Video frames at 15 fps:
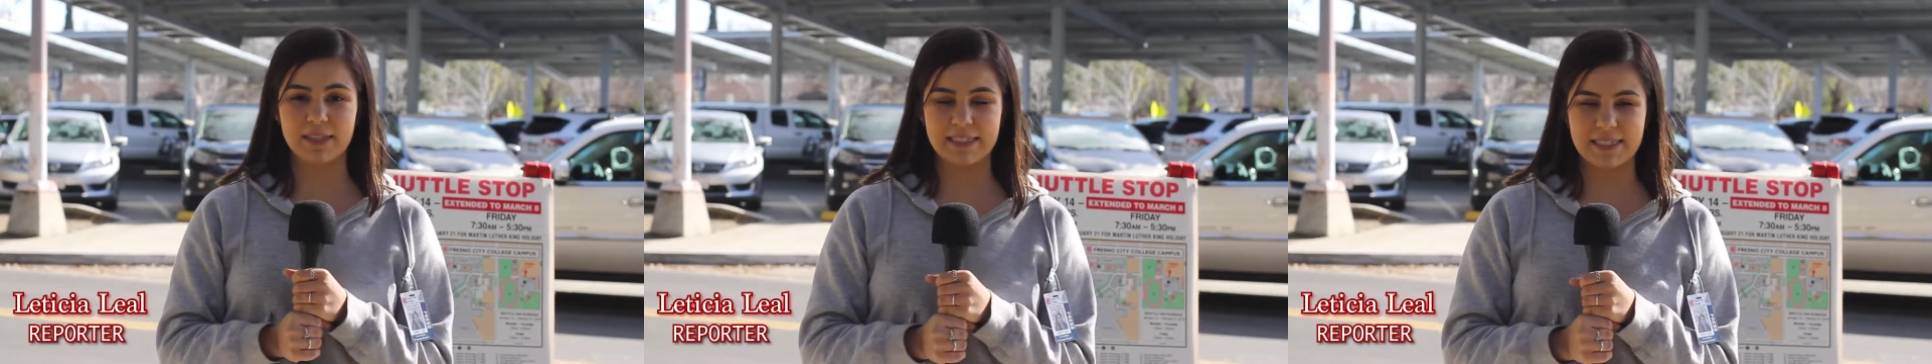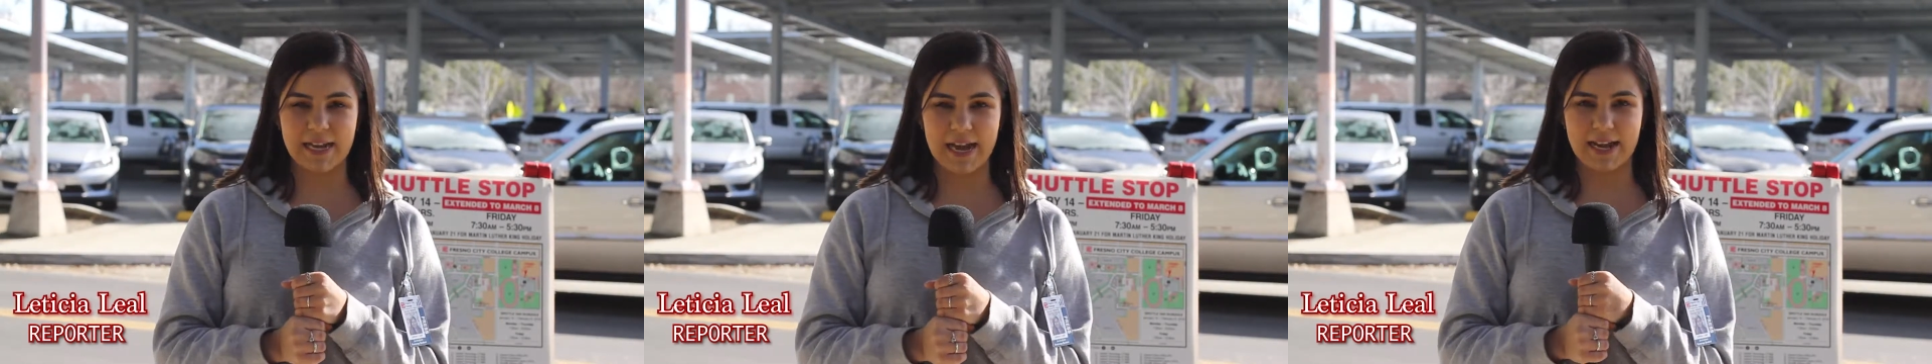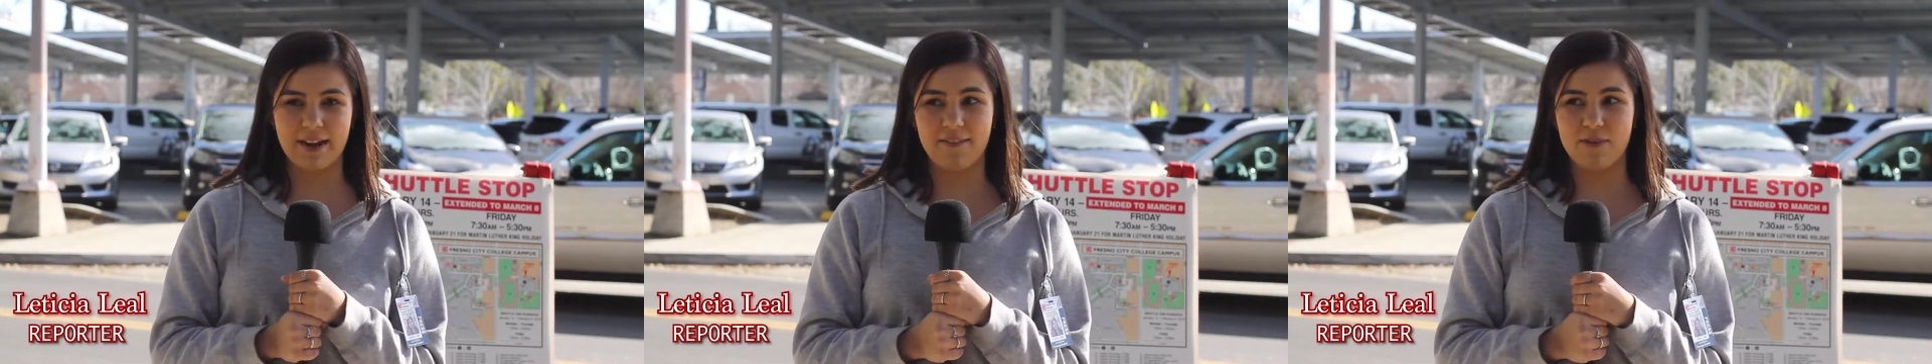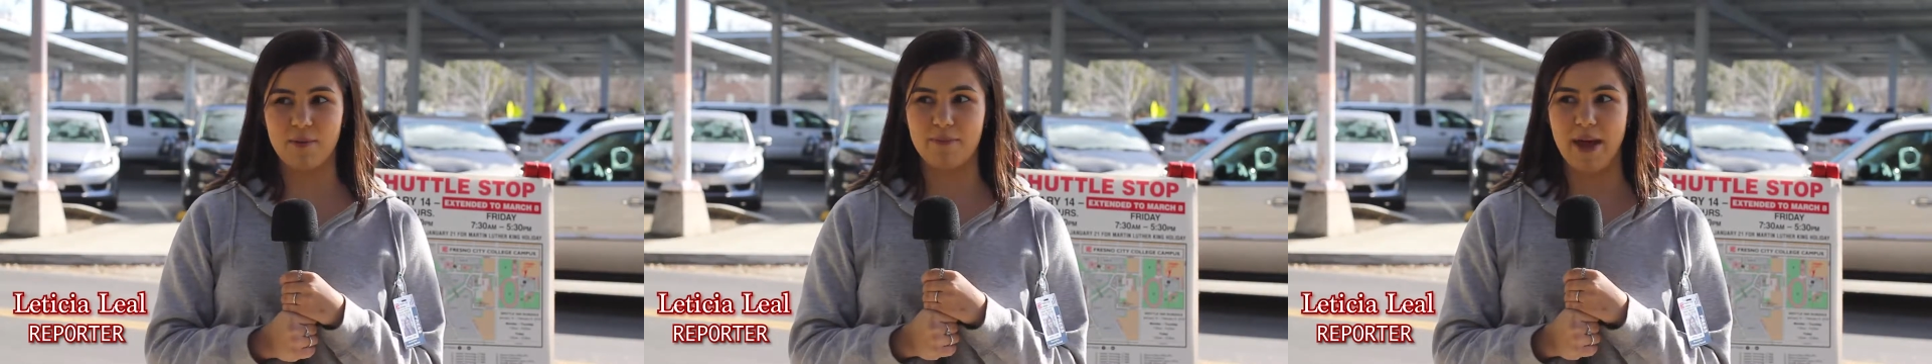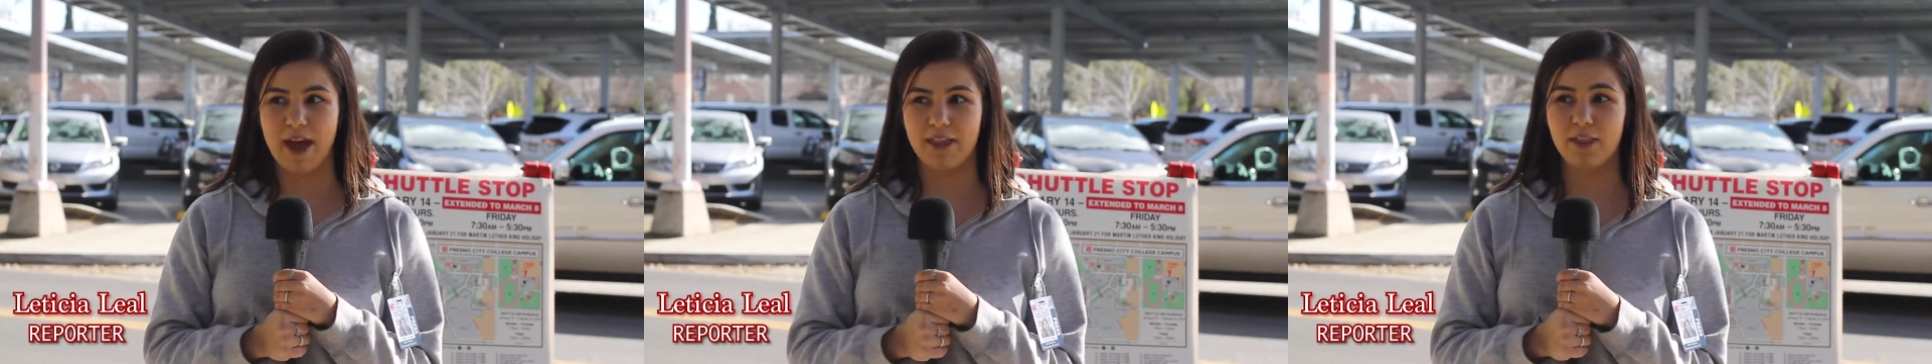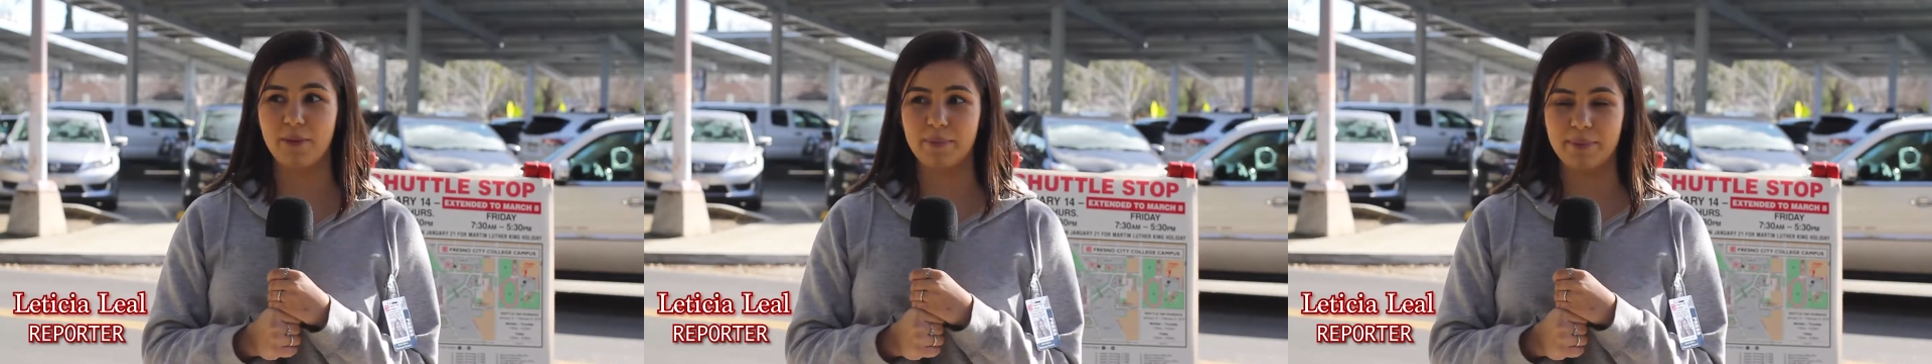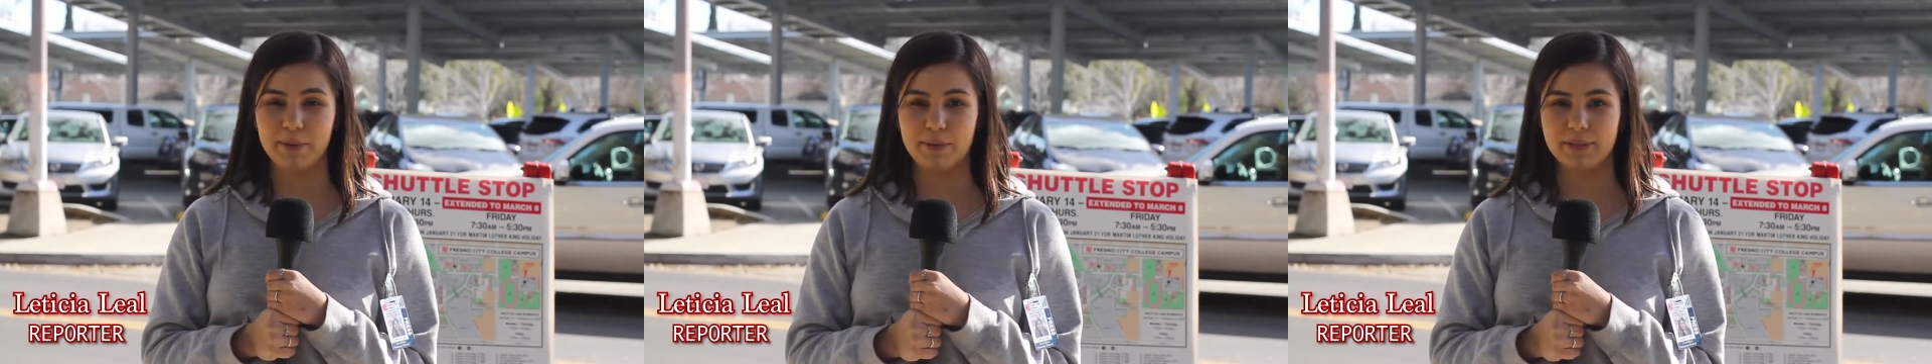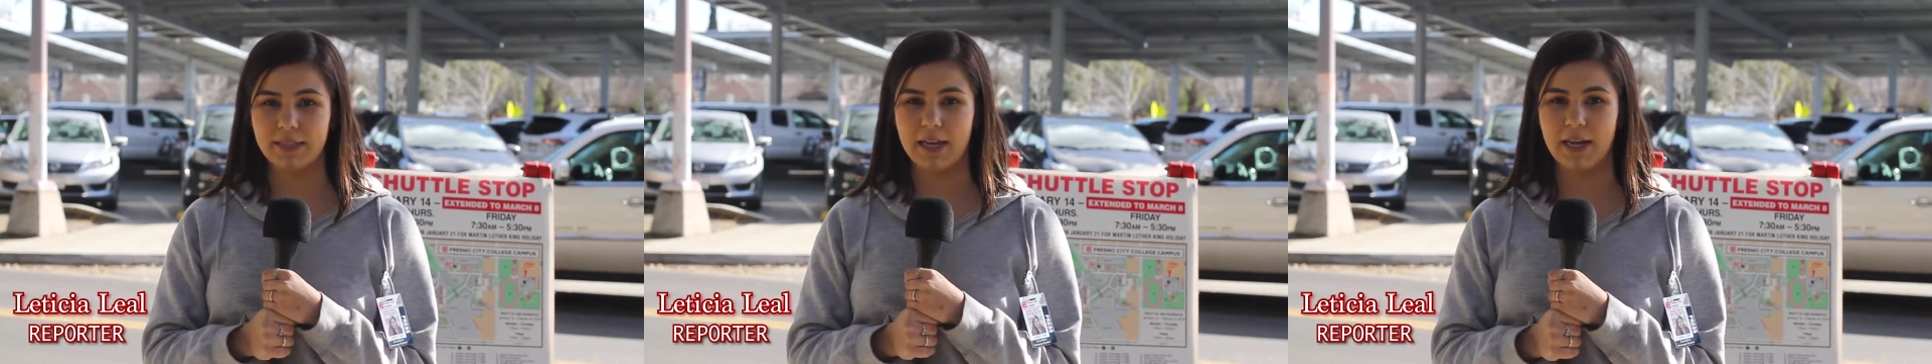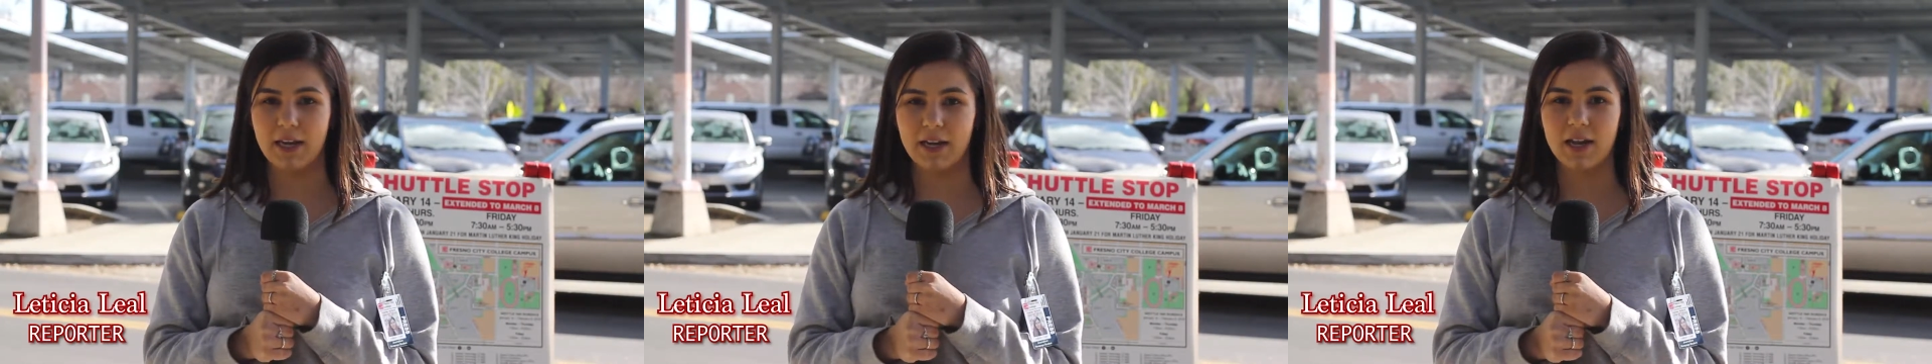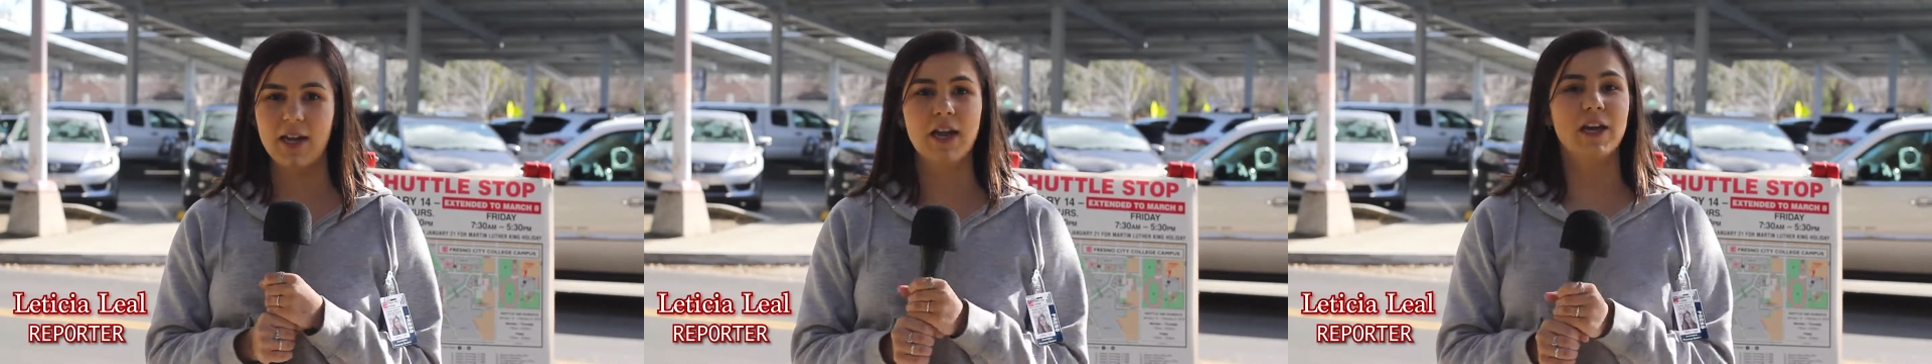side of the math building.